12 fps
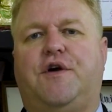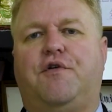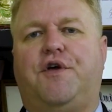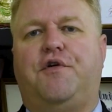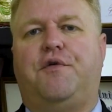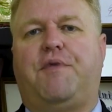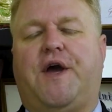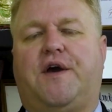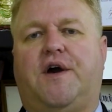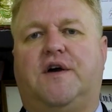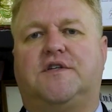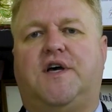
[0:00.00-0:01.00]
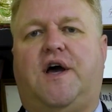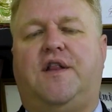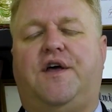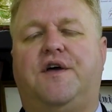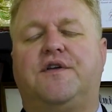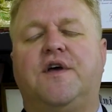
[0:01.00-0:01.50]
Legal here in Bangkok,
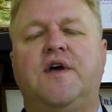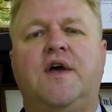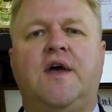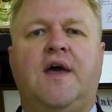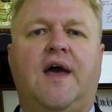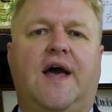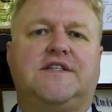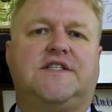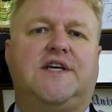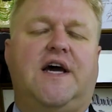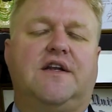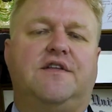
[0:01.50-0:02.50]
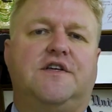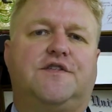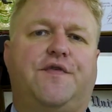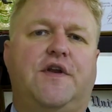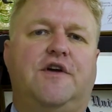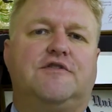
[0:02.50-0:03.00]
Thailand. As the title of
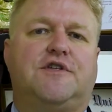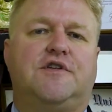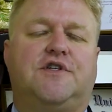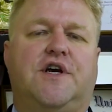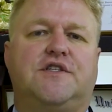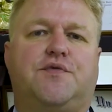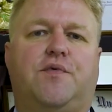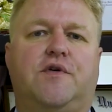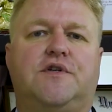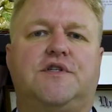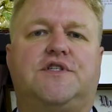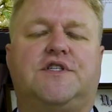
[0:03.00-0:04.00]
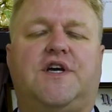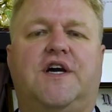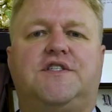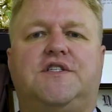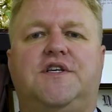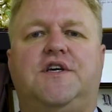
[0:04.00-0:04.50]
this video suggests, we're
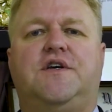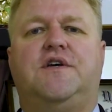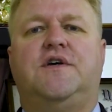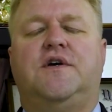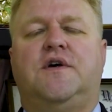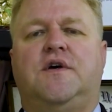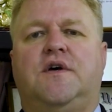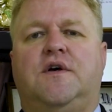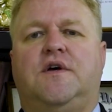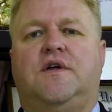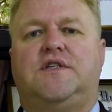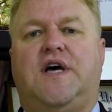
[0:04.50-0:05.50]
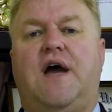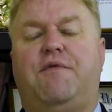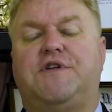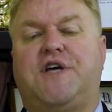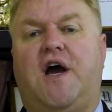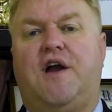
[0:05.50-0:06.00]
discussing Thai
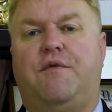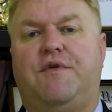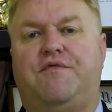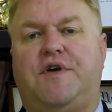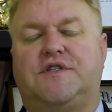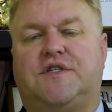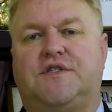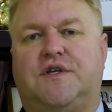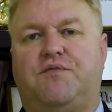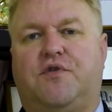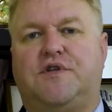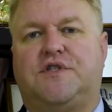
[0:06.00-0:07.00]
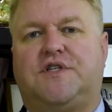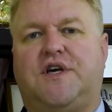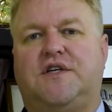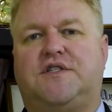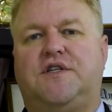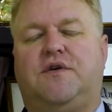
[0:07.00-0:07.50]
retirement visas and we're
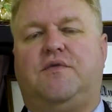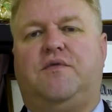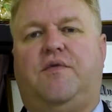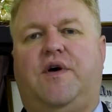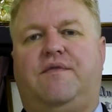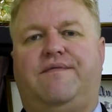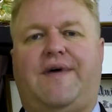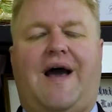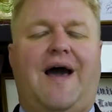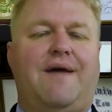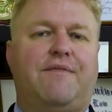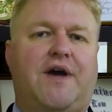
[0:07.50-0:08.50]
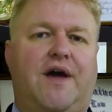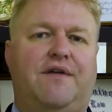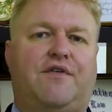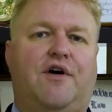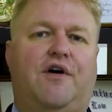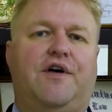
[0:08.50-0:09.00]
discussing what I'm kind
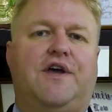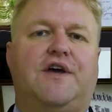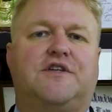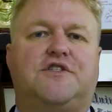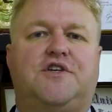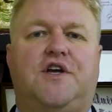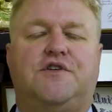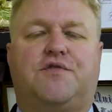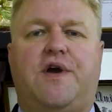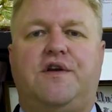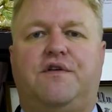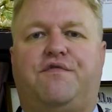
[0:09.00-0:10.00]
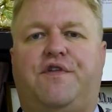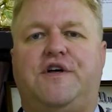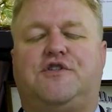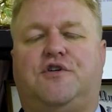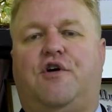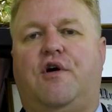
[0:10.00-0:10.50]
of calling exchange rate and
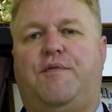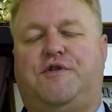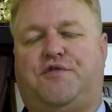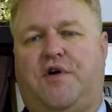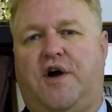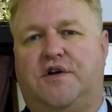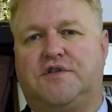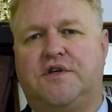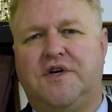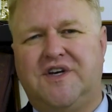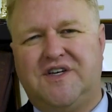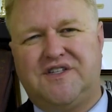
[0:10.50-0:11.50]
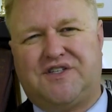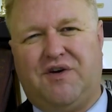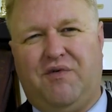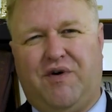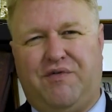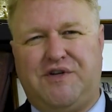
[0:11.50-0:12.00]
inflation arbitrage.
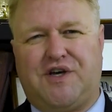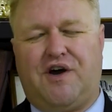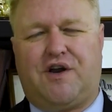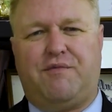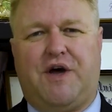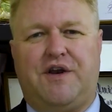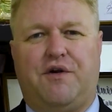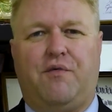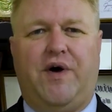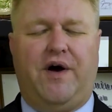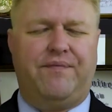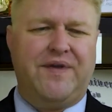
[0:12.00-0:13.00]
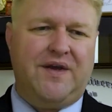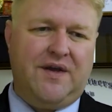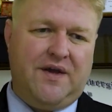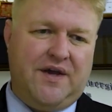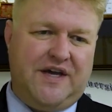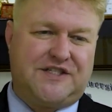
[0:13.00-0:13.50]
So what are we talking about here? Well,
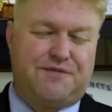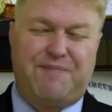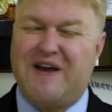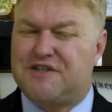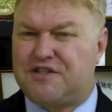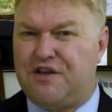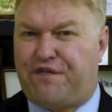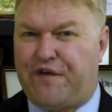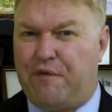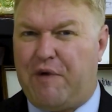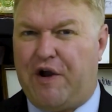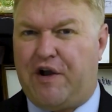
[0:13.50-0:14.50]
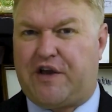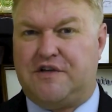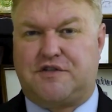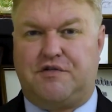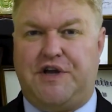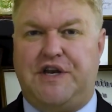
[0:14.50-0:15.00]
especially for
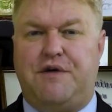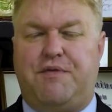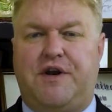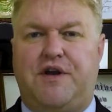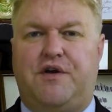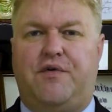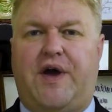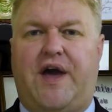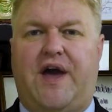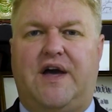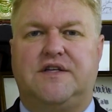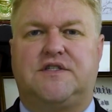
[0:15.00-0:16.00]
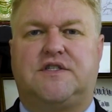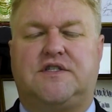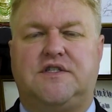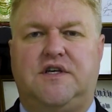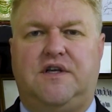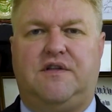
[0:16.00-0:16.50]
Americans or anybody who
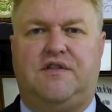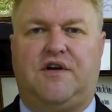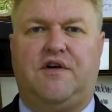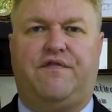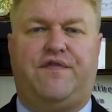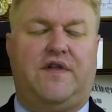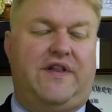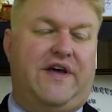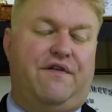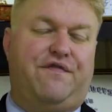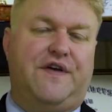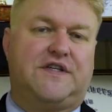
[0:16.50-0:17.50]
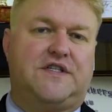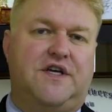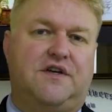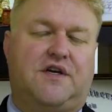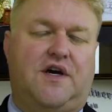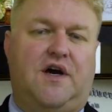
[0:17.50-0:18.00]
has their, like a fixed
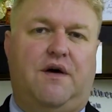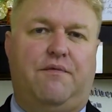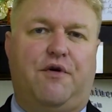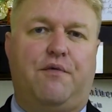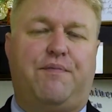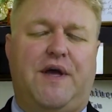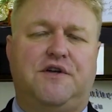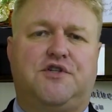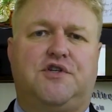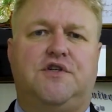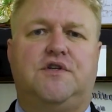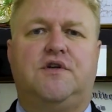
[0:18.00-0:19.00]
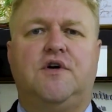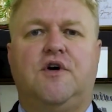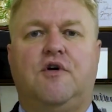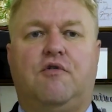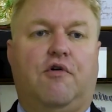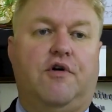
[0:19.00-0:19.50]
income or a pension
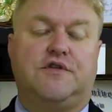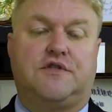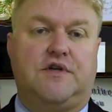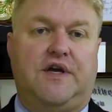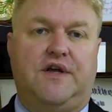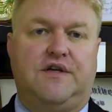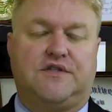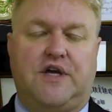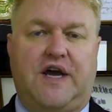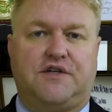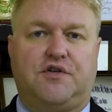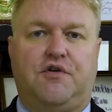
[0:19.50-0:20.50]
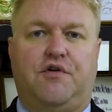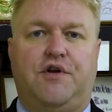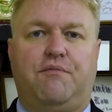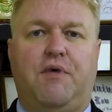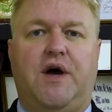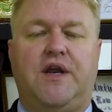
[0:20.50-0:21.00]
or is, is actually
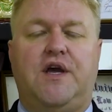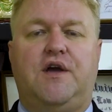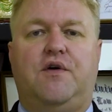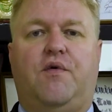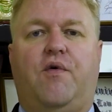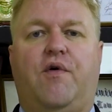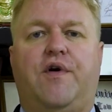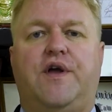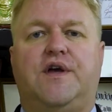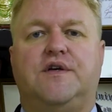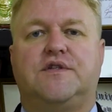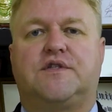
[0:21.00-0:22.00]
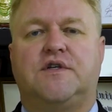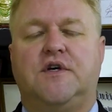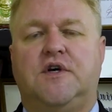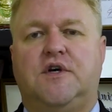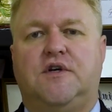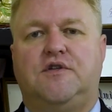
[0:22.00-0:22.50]
earning money or is
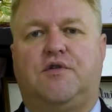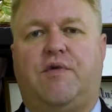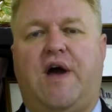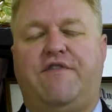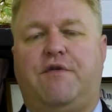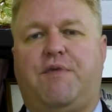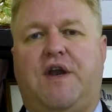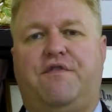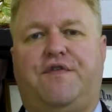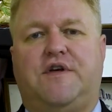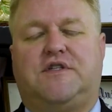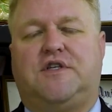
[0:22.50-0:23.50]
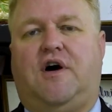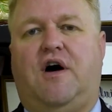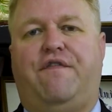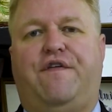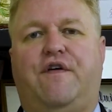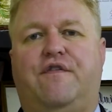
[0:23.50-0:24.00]
deriving benefits
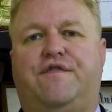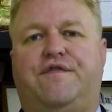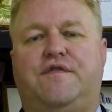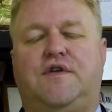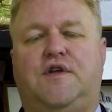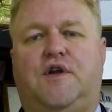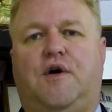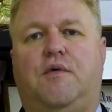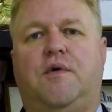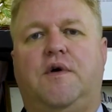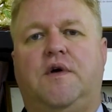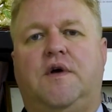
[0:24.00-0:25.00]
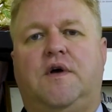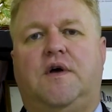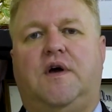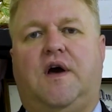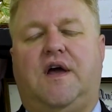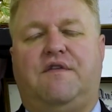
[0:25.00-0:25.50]
off of, you know,
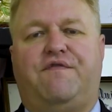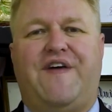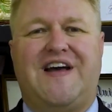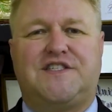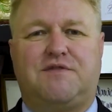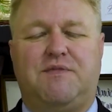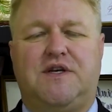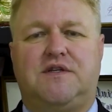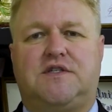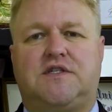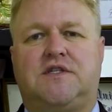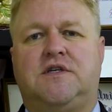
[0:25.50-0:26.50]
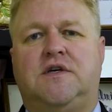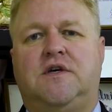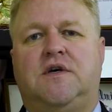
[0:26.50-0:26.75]
Uh, investments,